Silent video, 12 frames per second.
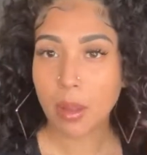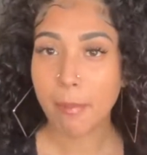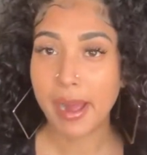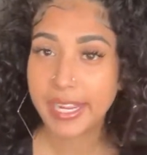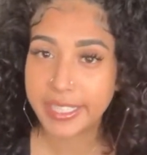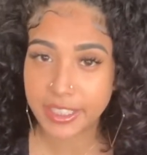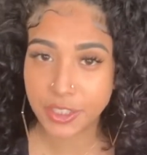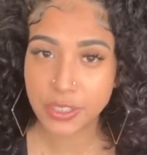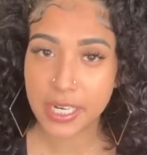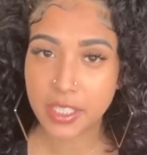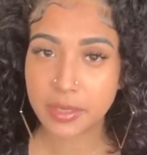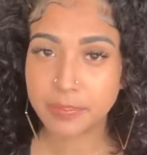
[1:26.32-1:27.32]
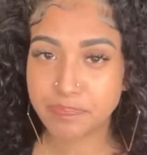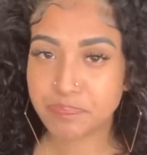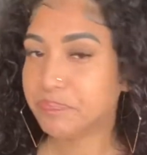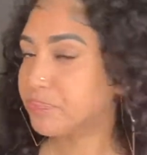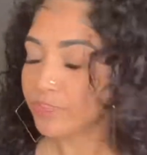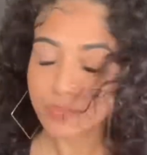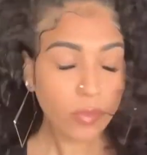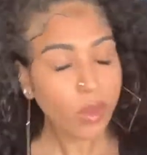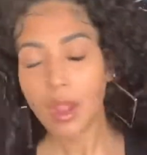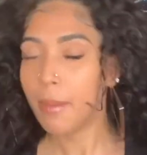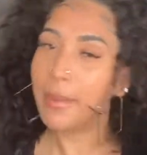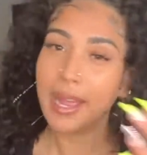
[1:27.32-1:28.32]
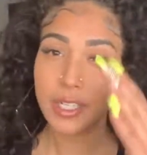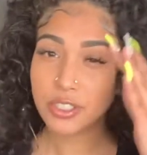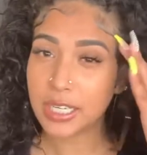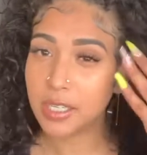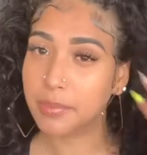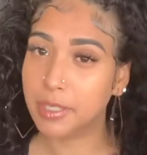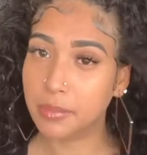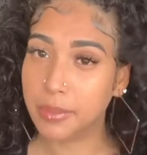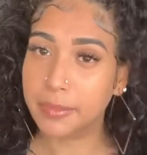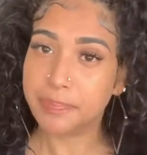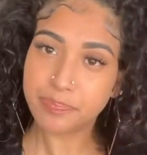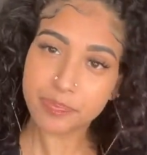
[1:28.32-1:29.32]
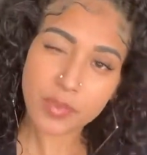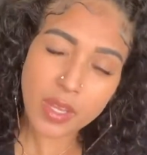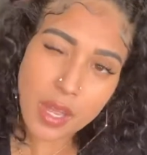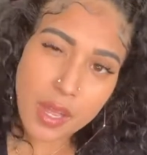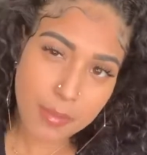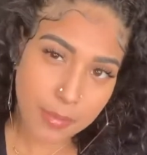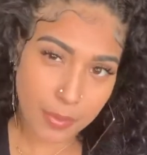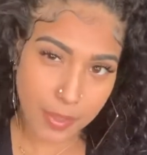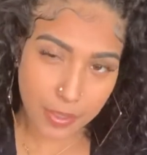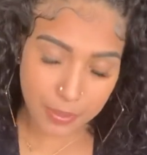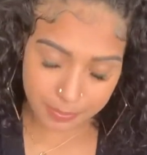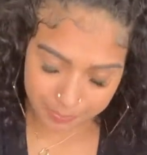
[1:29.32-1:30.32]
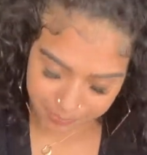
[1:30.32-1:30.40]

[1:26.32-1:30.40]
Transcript: My hair dried up. My hair dried up a little bit. We're gonna